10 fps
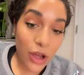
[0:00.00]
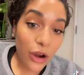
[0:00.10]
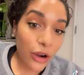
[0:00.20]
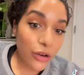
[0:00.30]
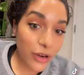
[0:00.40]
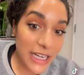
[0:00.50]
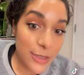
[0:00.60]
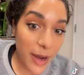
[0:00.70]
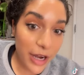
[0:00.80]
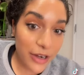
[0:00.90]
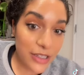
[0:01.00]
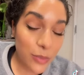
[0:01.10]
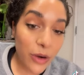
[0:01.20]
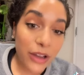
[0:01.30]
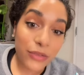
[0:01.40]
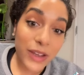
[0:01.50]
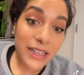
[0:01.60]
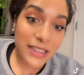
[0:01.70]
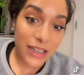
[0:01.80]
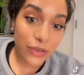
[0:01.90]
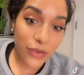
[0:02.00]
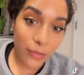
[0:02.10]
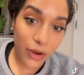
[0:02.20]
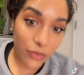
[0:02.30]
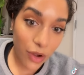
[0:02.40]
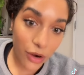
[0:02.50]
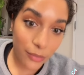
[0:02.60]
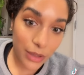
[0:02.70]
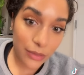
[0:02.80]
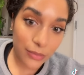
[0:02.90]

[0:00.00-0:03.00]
her grandparents were evicted from their farm.